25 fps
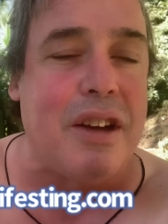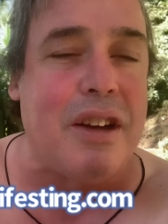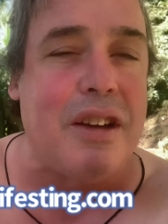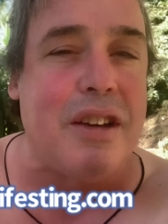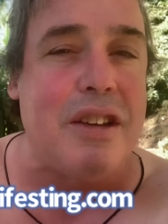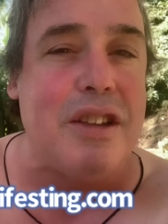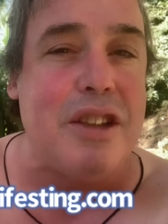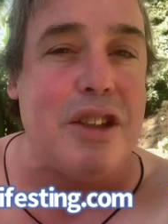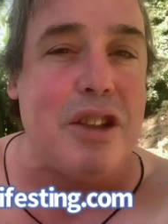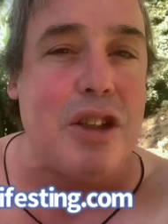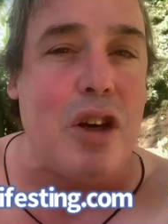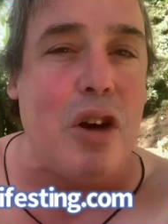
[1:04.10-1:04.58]

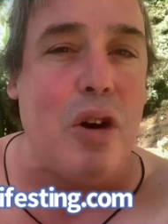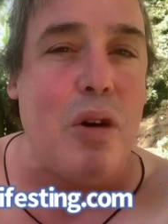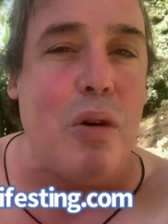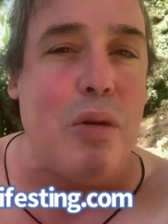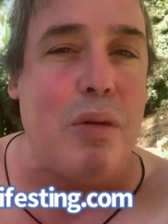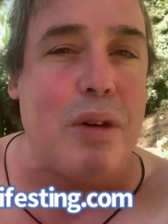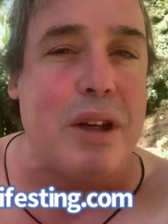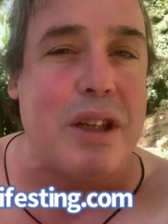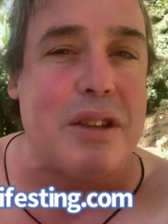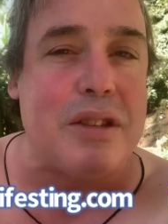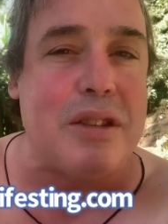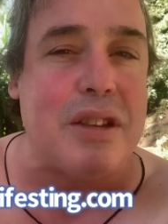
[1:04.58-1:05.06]
you know
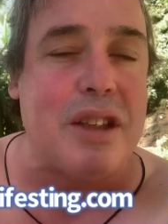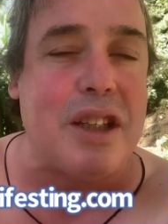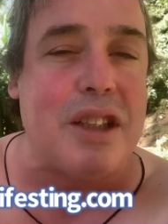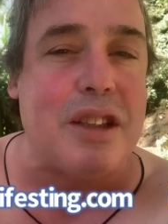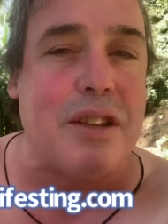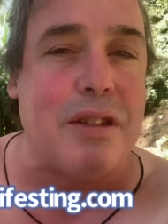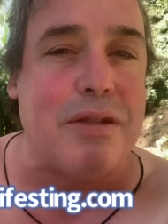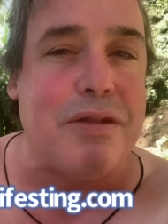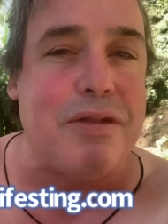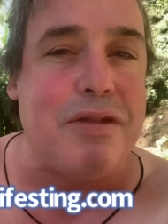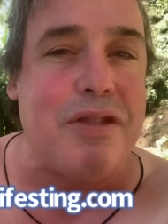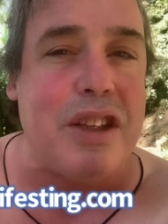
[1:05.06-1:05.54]
what it's like
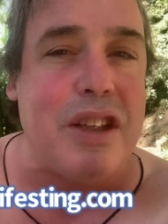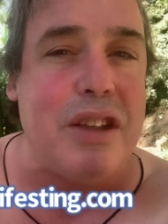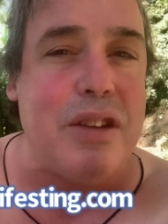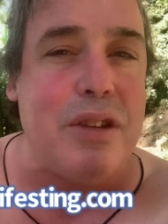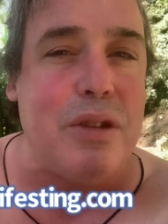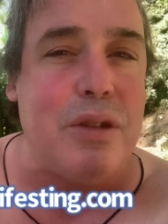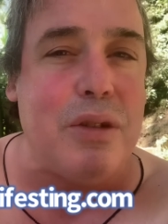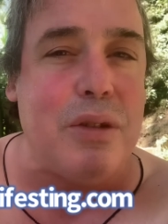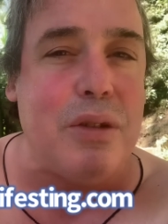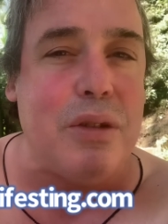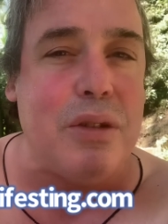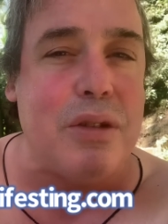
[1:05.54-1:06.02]
to
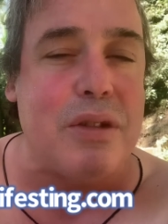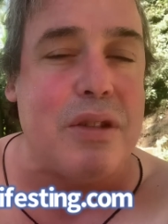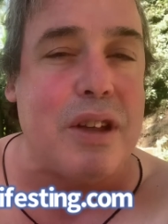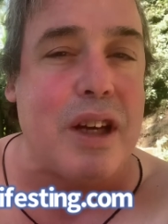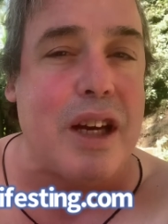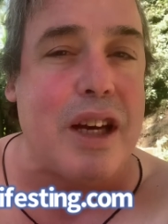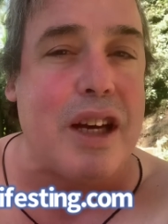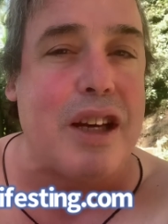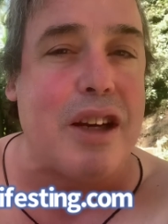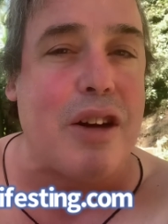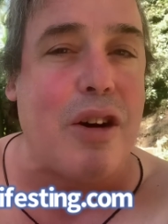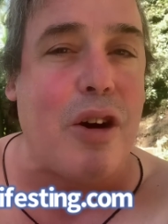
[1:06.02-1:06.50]
feel
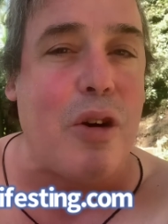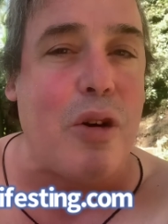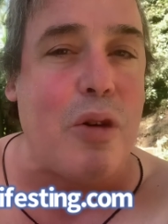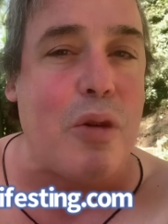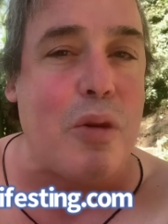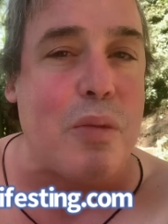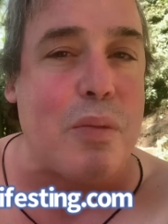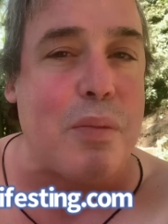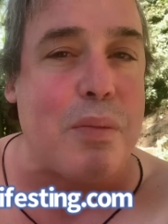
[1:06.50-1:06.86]
at home.